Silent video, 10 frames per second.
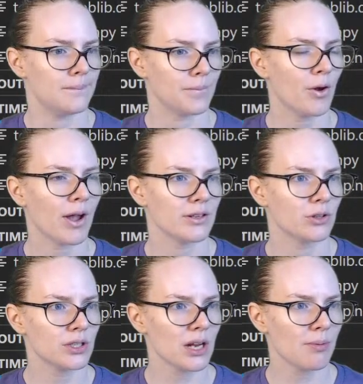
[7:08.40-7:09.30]
Okay, so
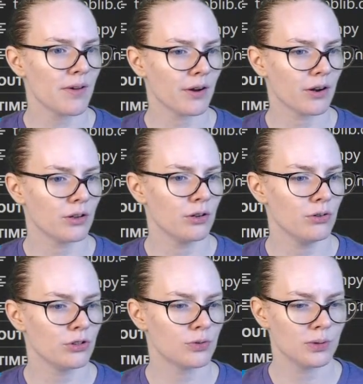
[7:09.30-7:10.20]
this type of error
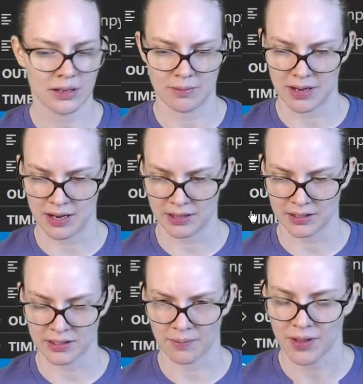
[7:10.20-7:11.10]
usually means
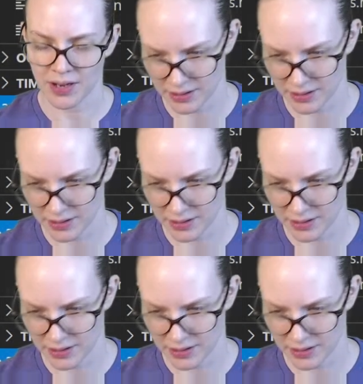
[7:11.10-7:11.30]
something is